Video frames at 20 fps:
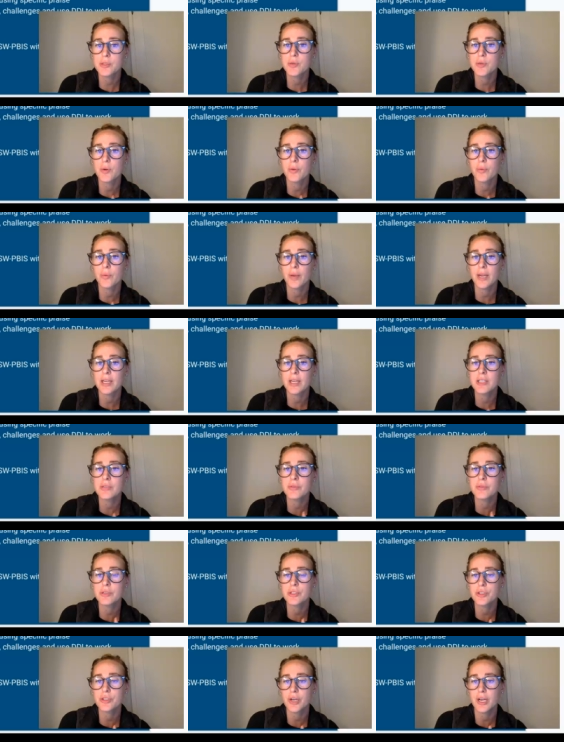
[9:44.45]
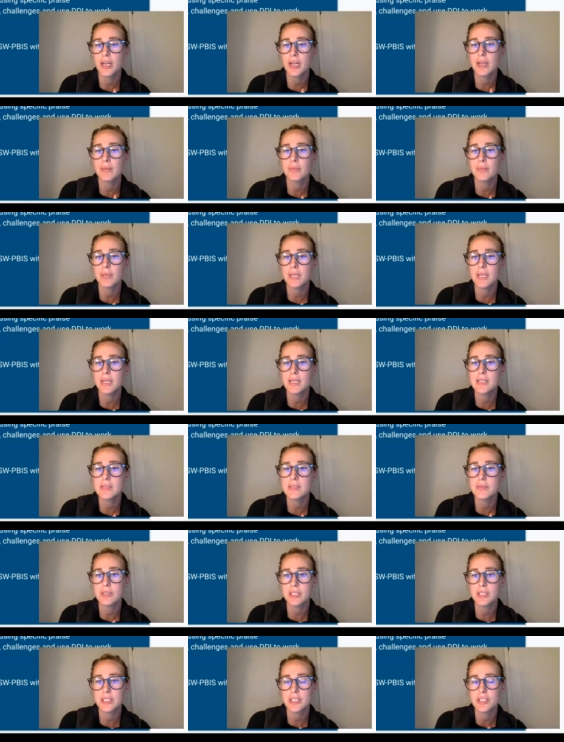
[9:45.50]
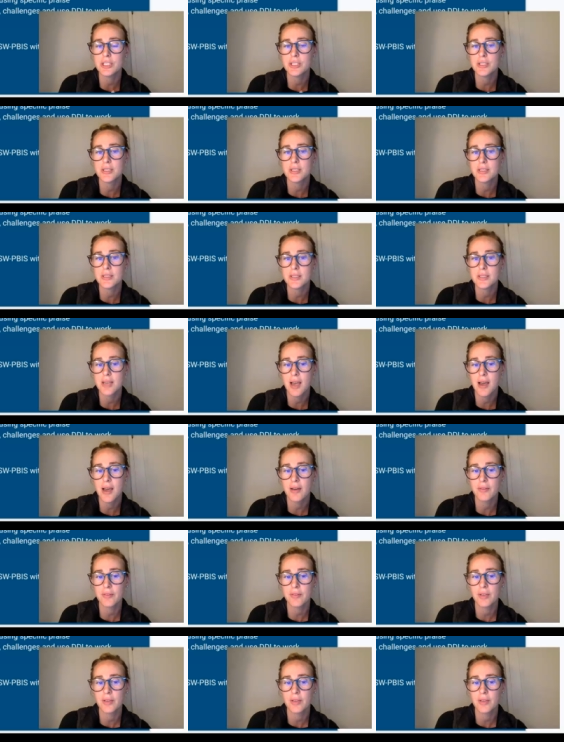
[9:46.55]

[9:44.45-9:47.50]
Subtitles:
to arrange for training and PDs for teachers and staff,